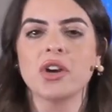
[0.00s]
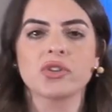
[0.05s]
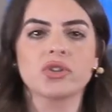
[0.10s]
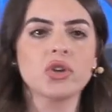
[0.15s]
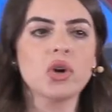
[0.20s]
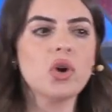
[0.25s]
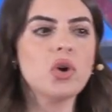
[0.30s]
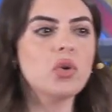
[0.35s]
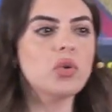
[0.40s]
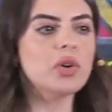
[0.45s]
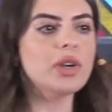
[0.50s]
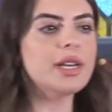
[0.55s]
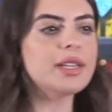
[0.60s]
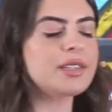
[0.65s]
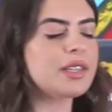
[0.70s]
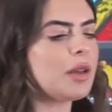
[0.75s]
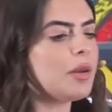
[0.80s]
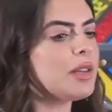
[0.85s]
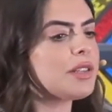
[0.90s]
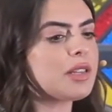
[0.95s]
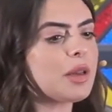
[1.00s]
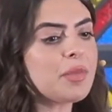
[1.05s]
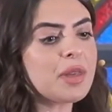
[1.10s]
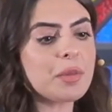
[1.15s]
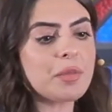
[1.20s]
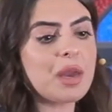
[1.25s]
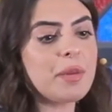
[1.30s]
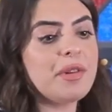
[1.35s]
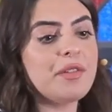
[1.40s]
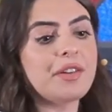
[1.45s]
So it's, not, it's something
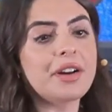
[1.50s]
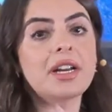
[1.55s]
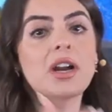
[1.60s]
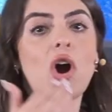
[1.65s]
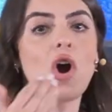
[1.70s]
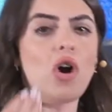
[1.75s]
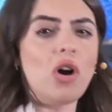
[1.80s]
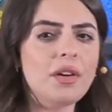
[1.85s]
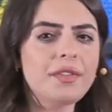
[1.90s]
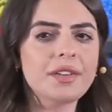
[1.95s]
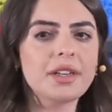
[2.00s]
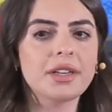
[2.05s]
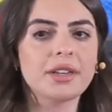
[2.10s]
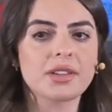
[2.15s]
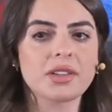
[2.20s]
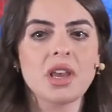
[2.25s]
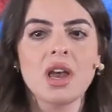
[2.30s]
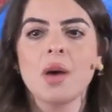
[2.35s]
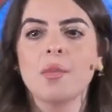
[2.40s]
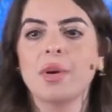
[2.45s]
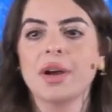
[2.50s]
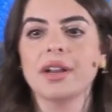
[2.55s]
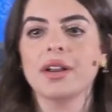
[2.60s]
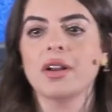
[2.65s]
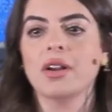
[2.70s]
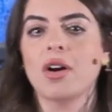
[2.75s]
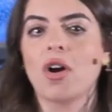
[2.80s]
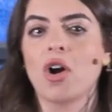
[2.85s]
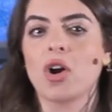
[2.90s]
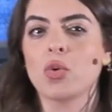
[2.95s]
maybe very obvious, but
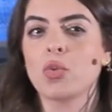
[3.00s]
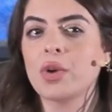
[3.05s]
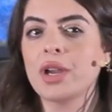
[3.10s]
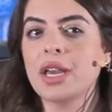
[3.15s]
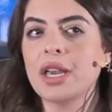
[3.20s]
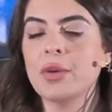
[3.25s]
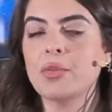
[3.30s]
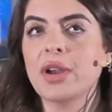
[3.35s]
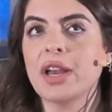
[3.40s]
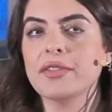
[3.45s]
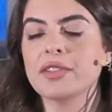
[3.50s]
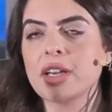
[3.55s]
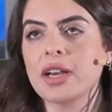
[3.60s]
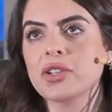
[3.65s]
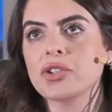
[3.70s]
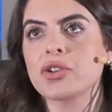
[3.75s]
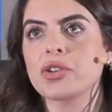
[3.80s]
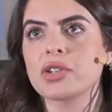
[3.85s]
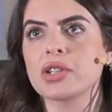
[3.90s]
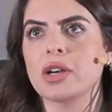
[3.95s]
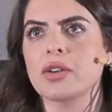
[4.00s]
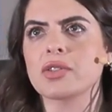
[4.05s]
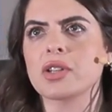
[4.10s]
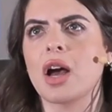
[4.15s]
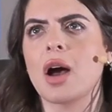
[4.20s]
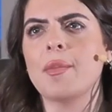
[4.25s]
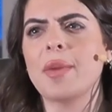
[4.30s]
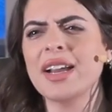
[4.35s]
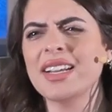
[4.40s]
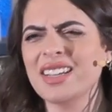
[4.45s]
are we, we have to ask ourselves,
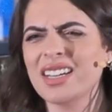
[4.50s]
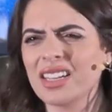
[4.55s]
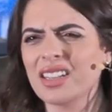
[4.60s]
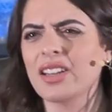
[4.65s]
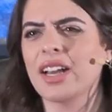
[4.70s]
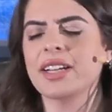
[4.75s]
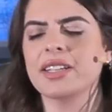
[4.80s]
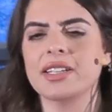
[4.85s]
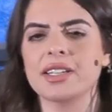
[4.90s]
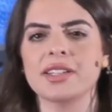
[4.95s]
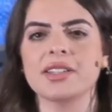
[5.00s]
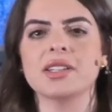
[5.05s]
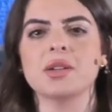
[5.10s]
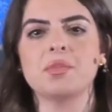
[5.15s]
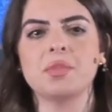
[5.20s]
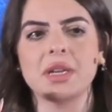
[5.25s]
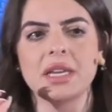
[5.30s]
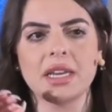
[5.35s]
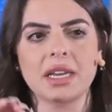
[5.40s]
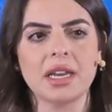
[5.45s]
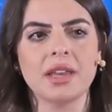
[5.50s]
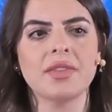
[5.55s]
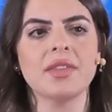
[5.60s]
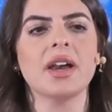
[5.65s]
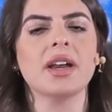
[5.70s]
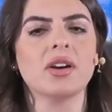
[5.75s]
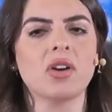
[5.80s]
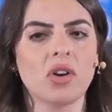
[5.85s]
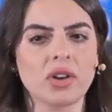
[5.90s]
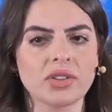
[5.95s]
am I neglecting to be in
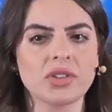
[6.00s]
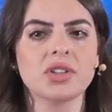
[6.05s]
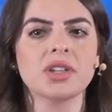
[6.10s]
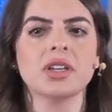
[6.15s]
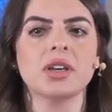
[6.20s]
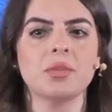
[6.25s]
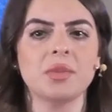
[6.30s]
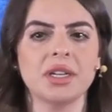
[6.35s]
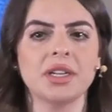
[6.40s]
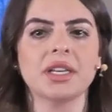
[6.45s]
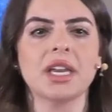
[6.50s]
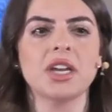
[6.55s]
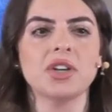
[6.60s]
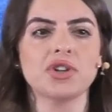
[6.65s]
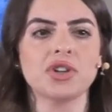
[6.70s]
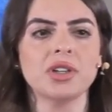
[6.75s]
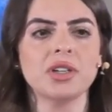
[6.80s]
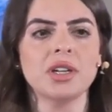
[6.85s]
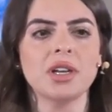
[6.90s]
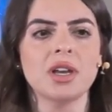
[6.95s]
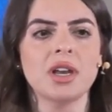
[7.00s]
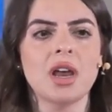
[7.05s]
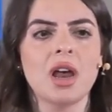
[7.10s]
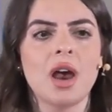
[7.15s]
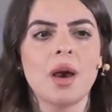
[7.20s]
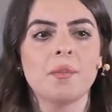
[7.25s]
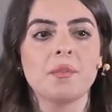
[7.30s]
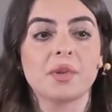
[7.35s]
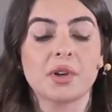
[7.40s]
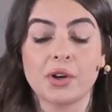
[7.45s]
that constant communication?
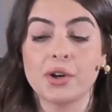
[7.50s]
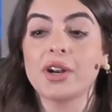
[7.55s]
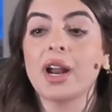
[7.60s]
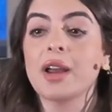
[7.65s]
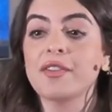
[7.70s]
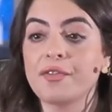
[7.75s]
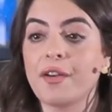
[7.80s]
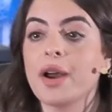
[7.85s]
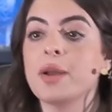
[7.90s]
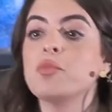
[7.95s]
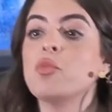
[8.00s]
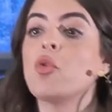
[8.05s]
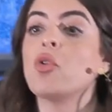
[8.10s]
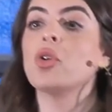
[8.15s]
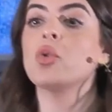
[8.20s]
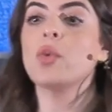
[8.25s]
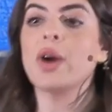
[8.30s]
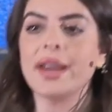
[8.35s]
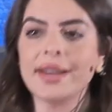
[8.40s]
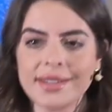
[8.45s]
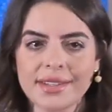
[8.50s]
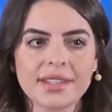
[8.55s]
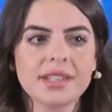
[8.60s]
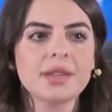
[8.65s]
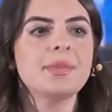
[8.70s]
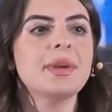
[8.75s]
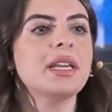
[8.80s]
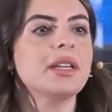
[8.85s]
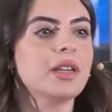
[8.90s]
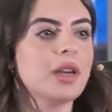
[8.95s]
Could I find more ways to
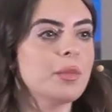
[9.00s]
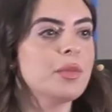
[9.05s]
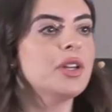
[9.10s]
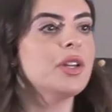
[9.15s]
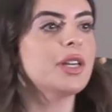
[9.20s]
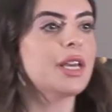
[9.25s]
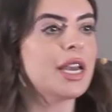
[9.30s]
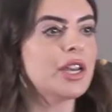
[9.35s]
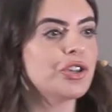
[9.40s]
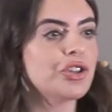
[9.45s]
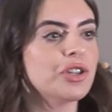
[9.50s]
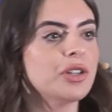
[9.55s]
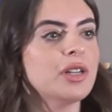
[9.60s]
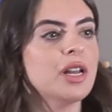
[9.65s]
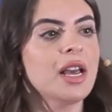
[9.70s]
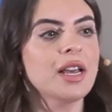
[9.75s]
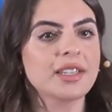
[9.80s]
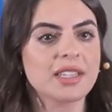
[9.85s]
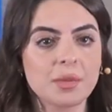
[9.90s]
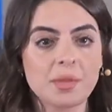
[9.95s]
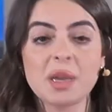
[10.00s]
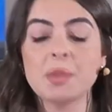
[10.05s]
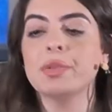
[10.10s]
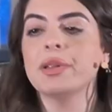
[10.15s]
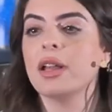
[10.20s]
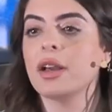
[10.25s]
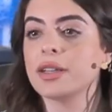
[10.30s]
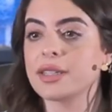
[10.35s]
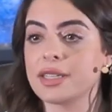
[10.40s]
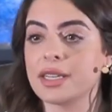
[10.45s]
be in communication, to be
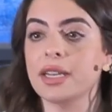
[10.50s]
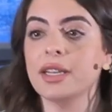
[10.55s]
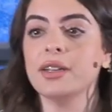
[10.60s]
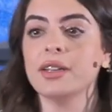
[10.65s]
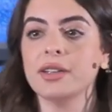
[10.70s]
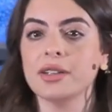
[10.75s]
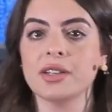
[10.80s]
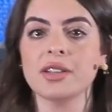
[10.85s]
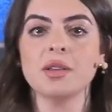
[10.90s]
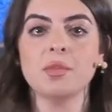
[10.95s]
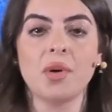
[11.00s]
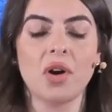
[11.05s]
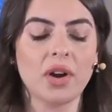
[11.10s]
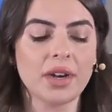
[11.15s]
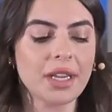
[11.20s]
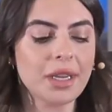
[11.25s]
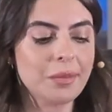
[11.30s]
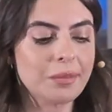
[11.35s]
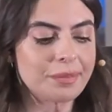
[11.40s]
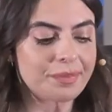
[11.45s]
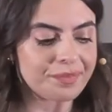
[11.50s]
plugged in to the body?